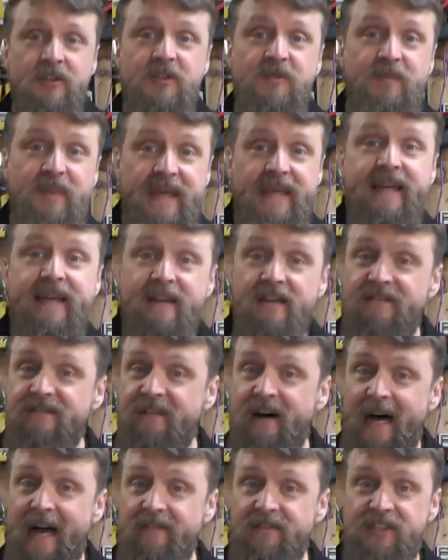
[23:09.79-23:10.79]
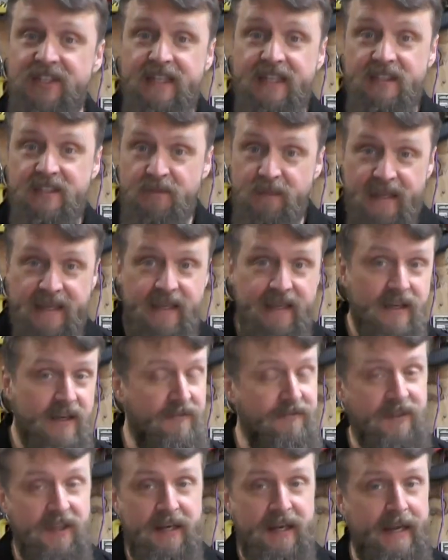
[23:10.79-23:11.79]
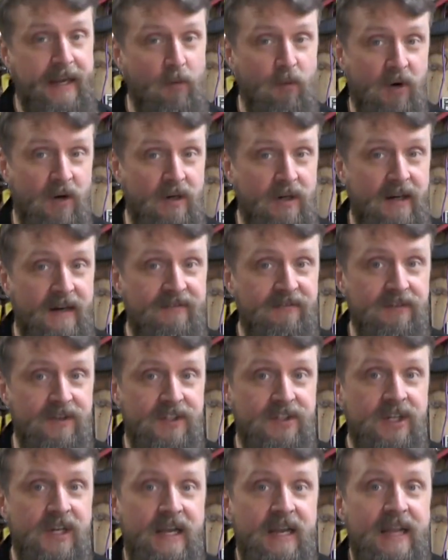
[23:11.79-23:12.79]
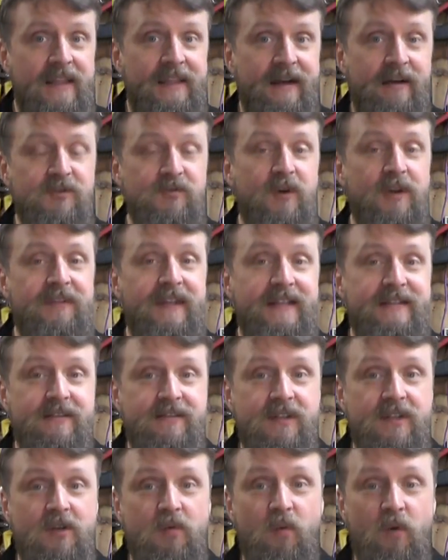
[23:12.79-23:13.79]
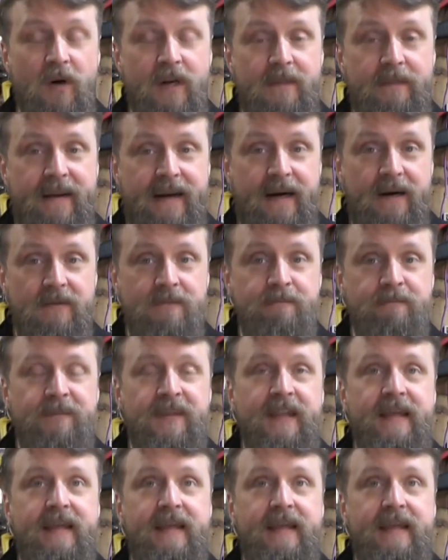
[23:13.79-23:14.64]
speaking of 5G, speaking of the network coverage, that was one of the things I was a little worried about,